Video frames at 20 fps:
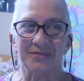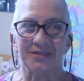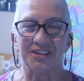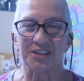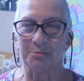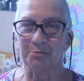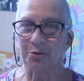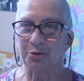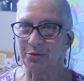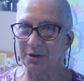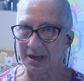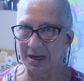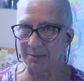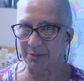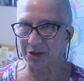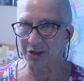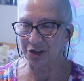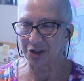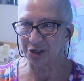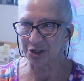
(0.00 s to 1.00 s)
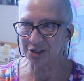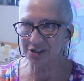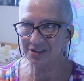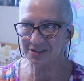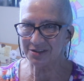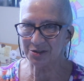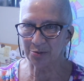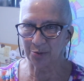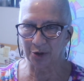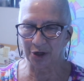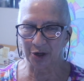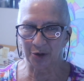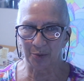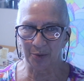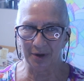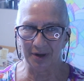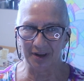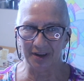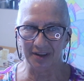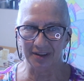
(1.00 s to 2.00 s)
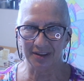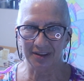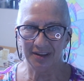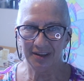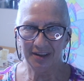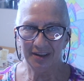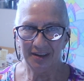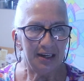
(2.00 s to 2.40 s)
some parameters to work with.